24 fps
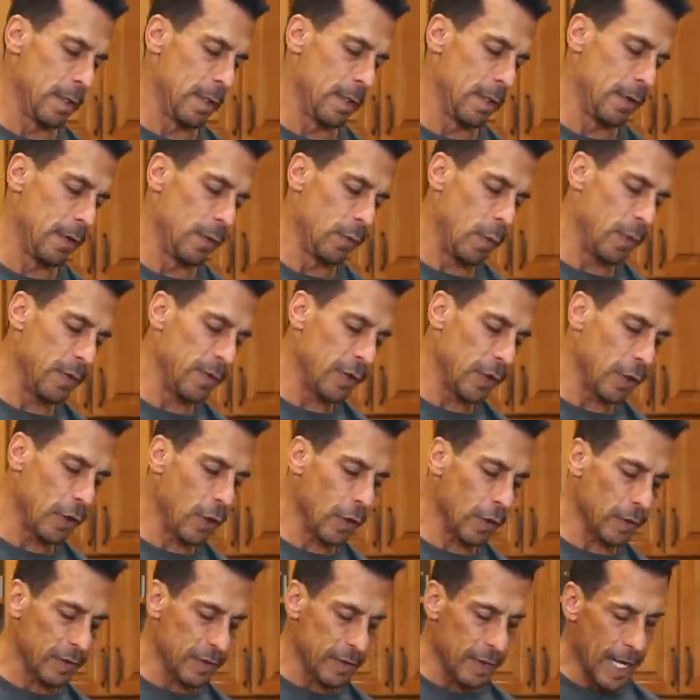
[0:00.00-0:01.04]
Because once it
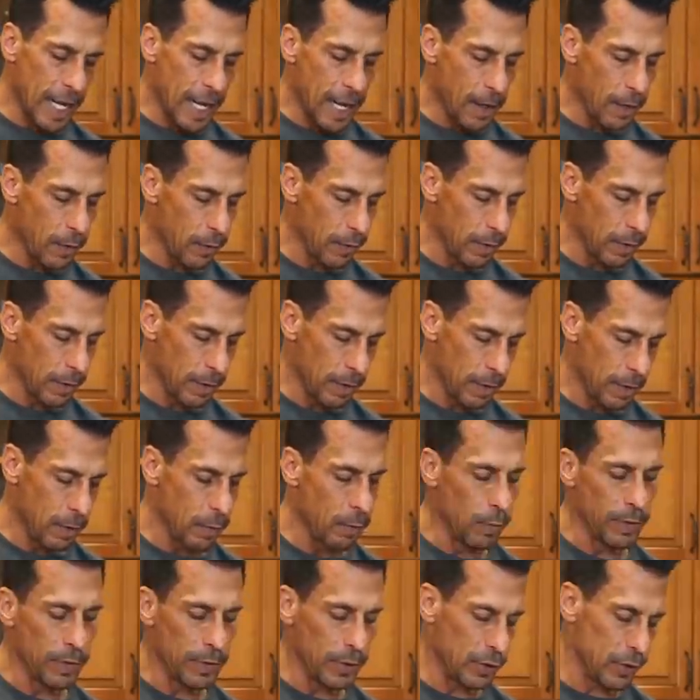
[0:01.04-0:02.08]
cooks down
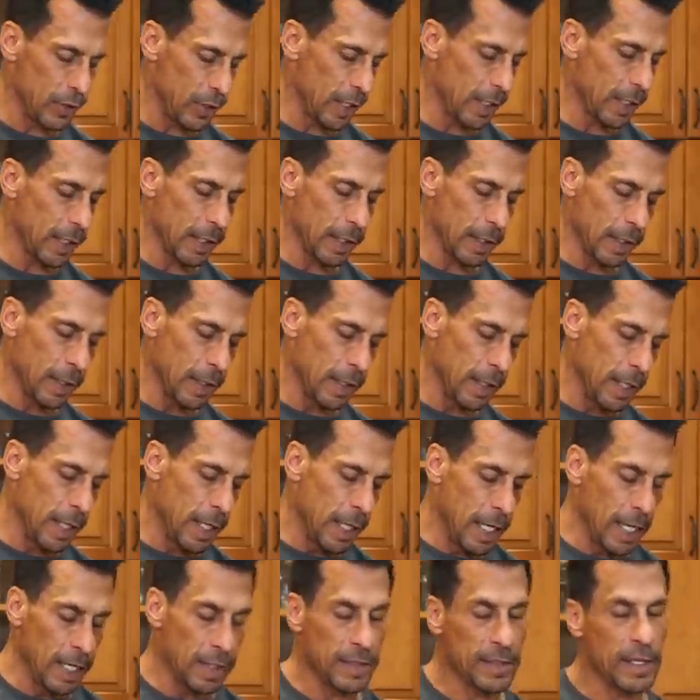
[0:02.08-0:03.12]
with the chicken,
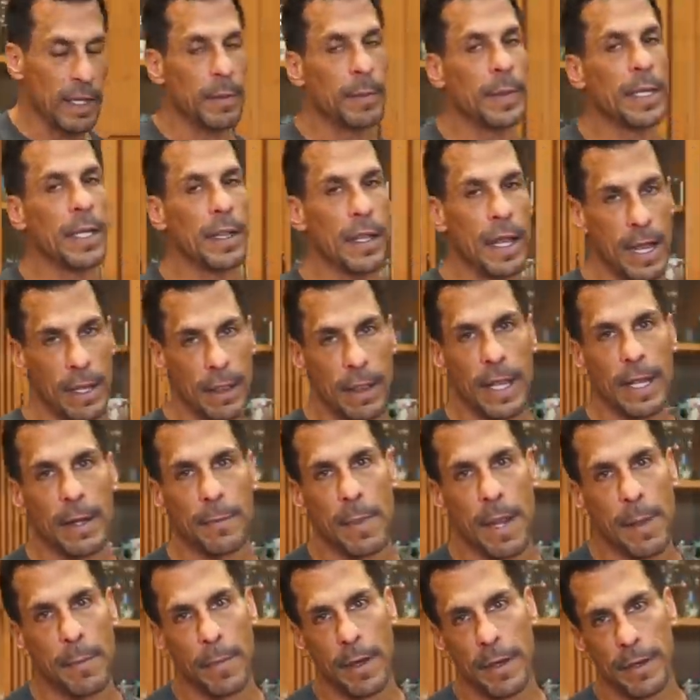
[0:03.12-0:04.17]
it's gonna be a lot like
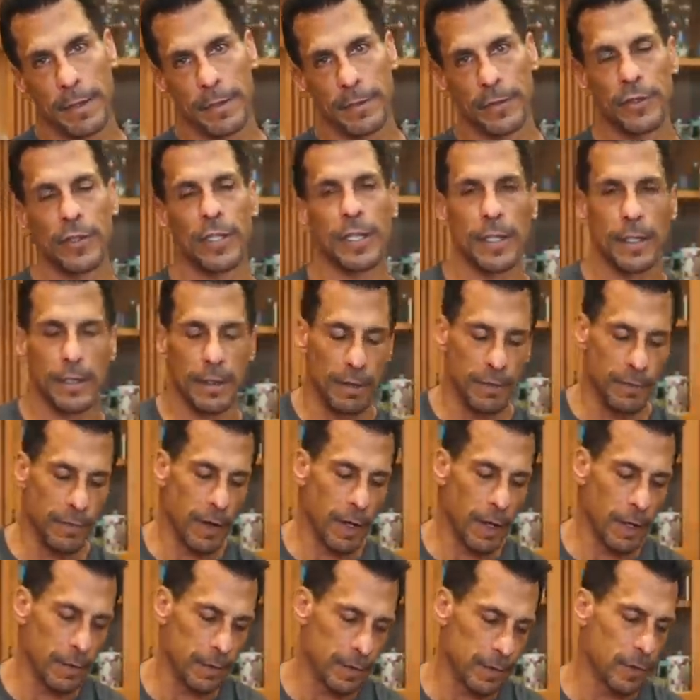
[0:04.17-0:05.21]
my mother's chicken
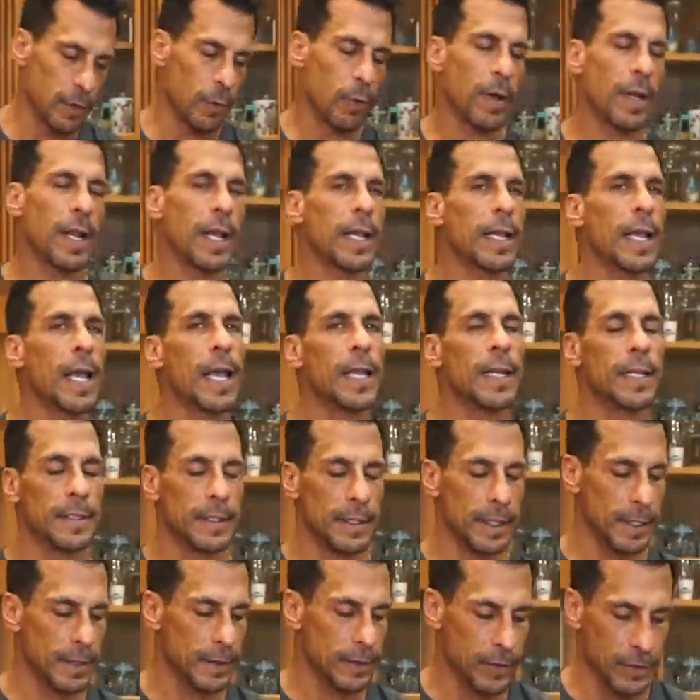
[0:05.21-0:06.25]
divan. So what I kind of
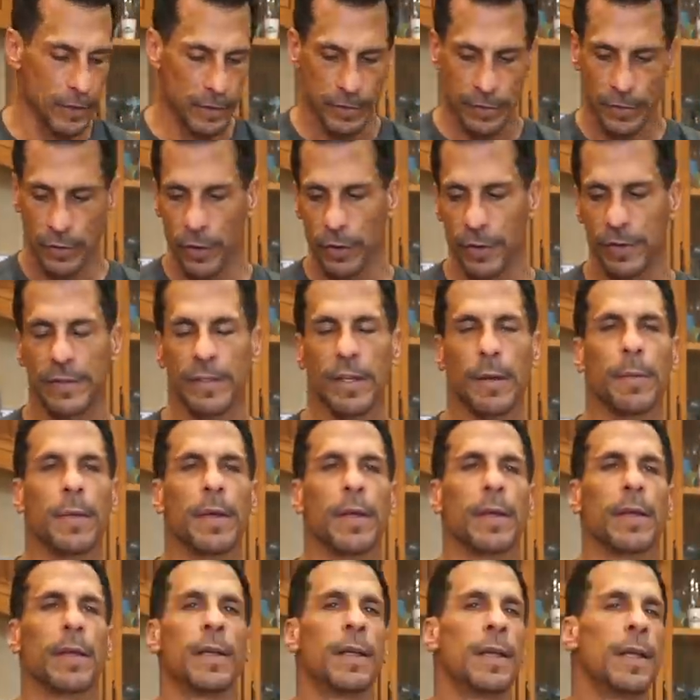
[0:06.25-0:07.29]
did is just took some
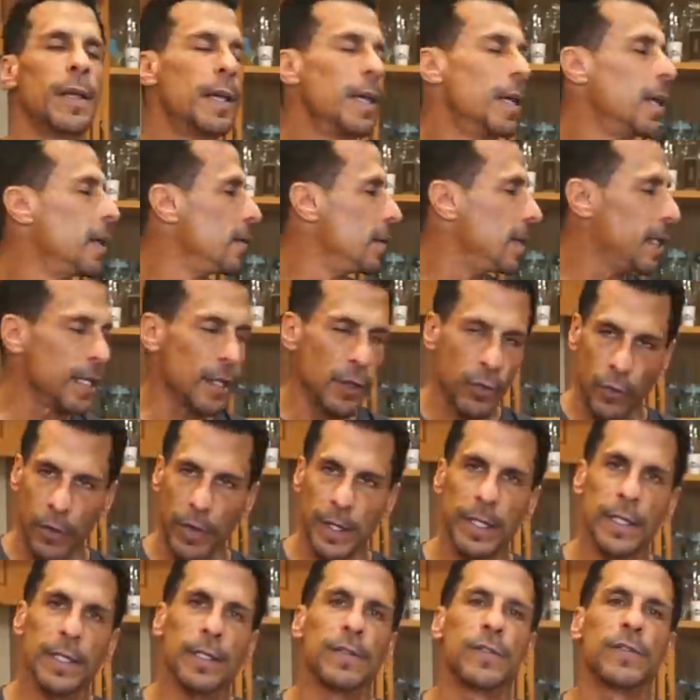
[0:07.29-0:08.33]
of the
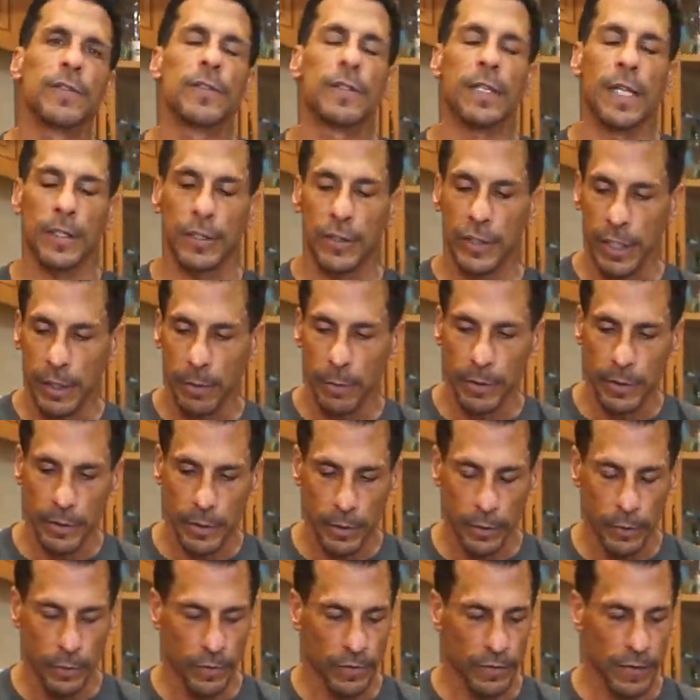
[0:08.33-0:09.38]
ingredients that she would
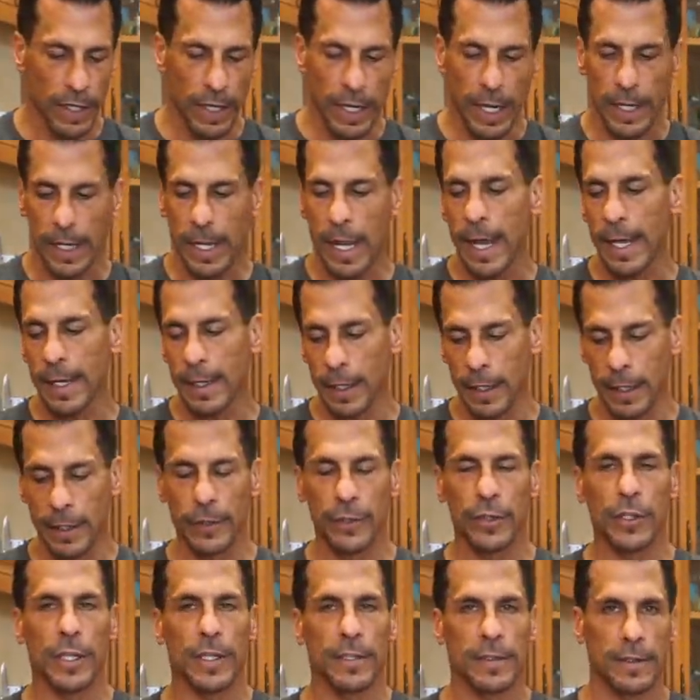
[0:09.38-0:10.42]
use and I kind of
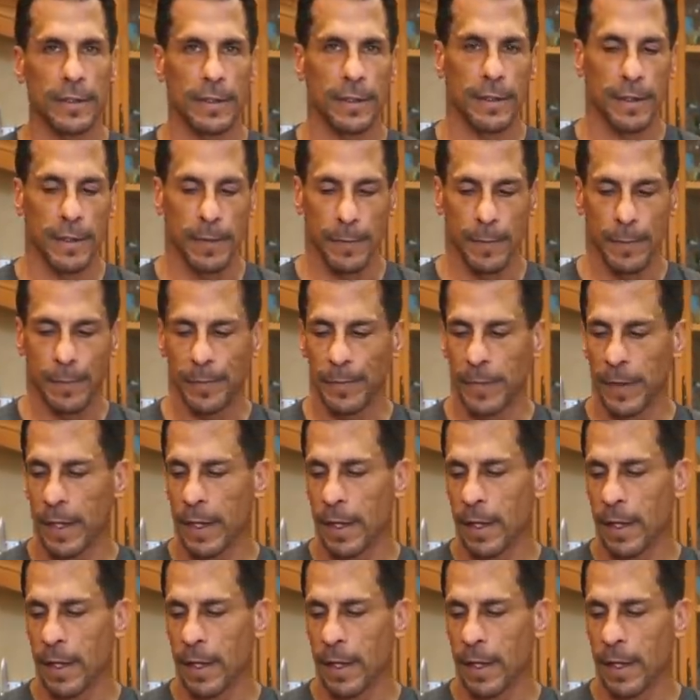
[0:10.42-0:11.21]
adjusted them